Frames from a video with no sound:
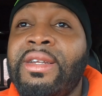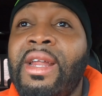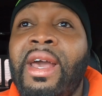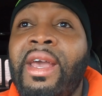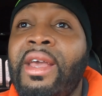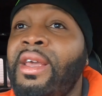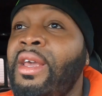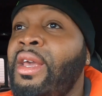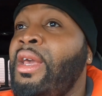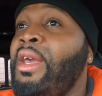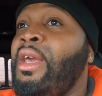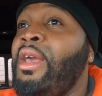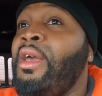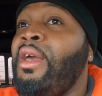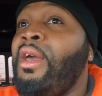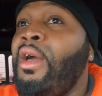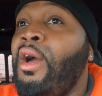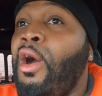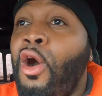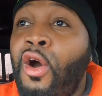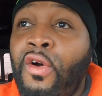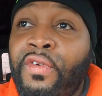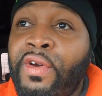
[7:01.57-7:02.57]
like
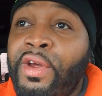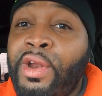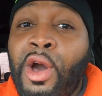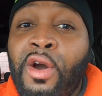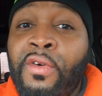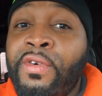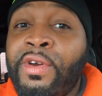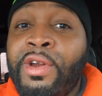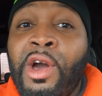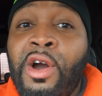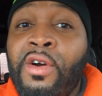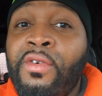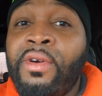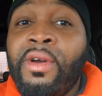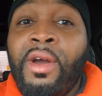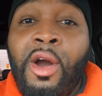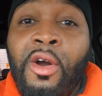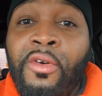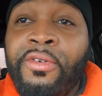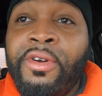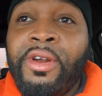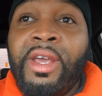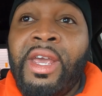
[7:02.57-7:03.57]
over and over and over and
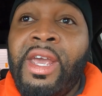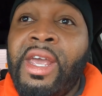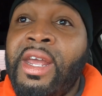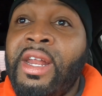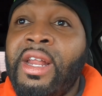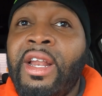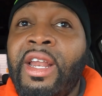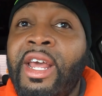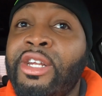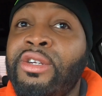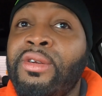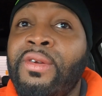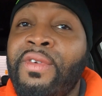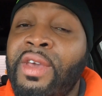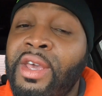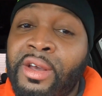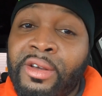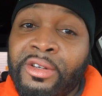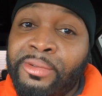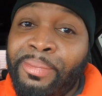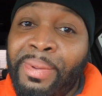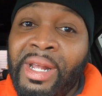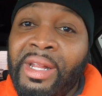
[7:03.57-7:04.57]
over again, electric
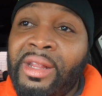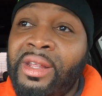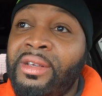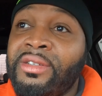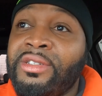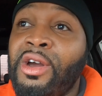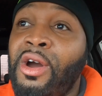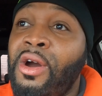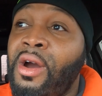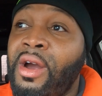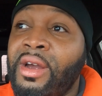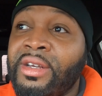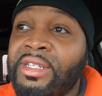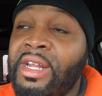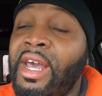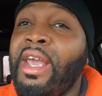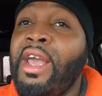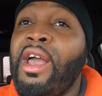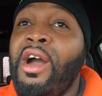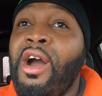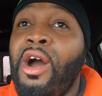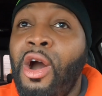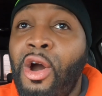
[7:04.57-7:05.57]
vehicles beat these cars,
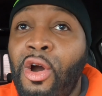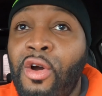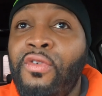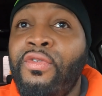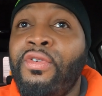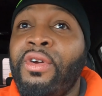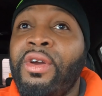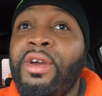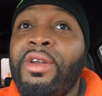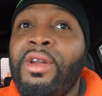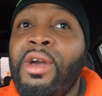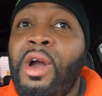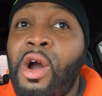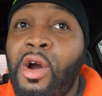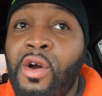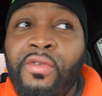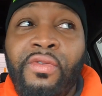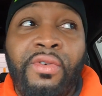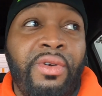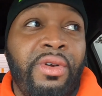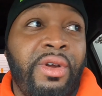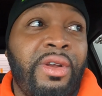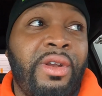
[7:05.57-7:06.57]
like over and
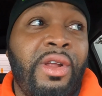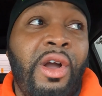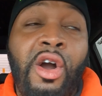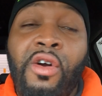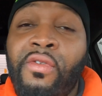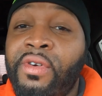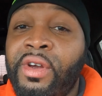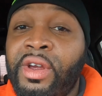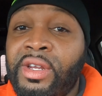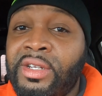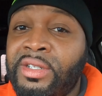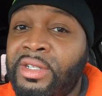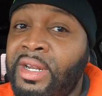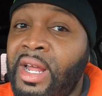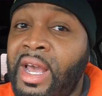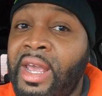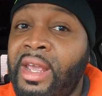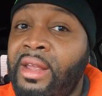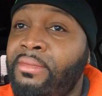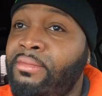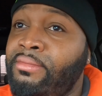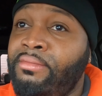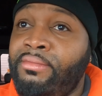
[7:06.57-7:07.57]
over and over. It's
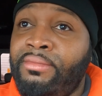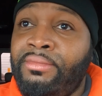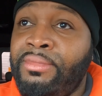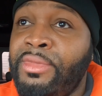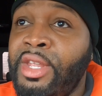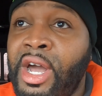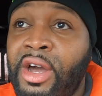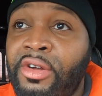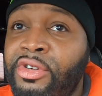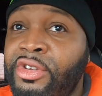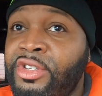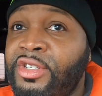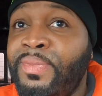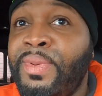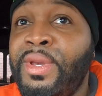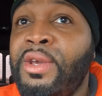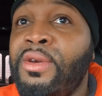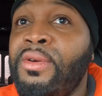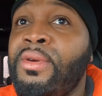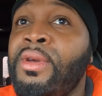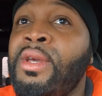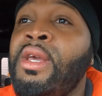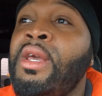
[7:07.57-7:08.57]
like no
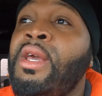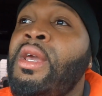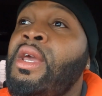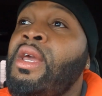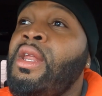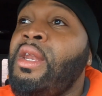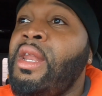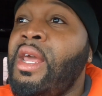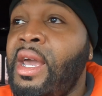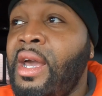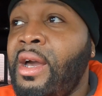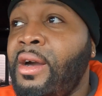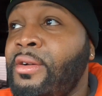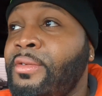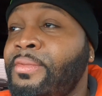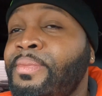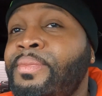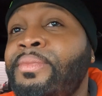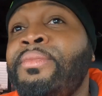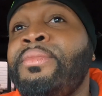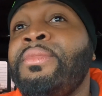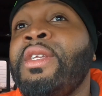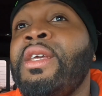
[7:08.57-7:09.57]
dispute. Now,
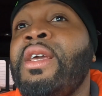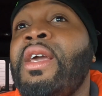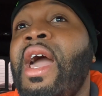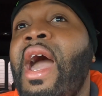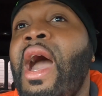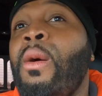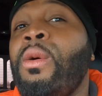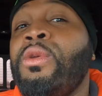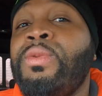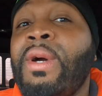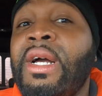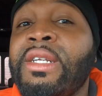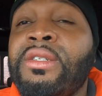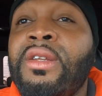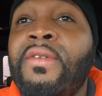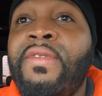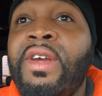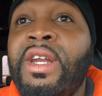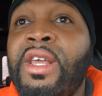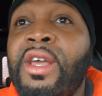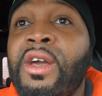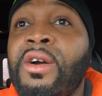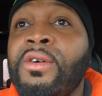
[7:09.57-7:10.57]
I was watching a
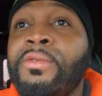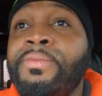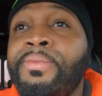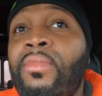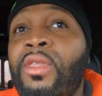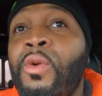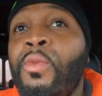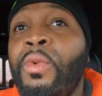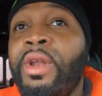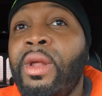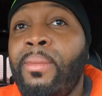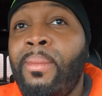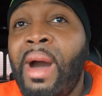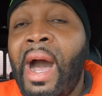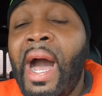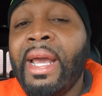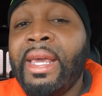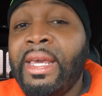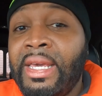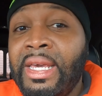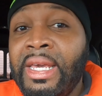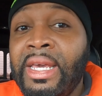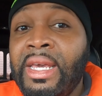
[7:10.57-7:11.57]
video with a
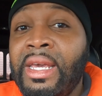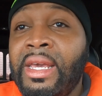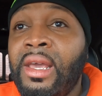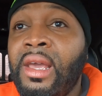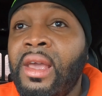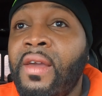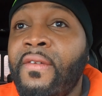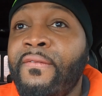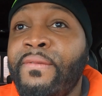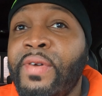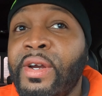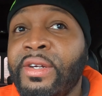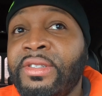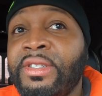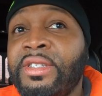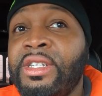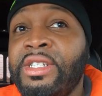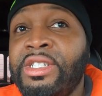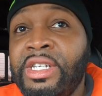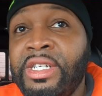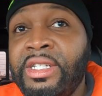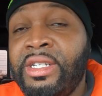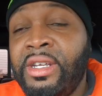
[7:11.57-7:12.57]
Mach-E versus
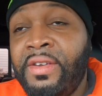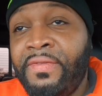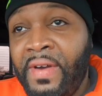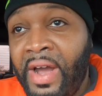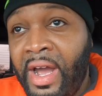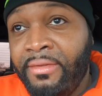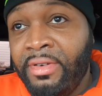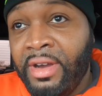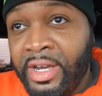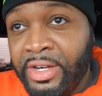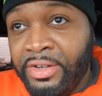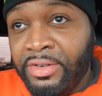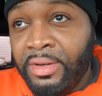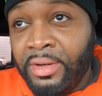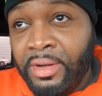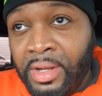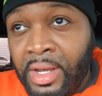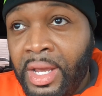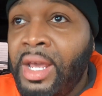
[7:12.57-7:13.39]
a GT500,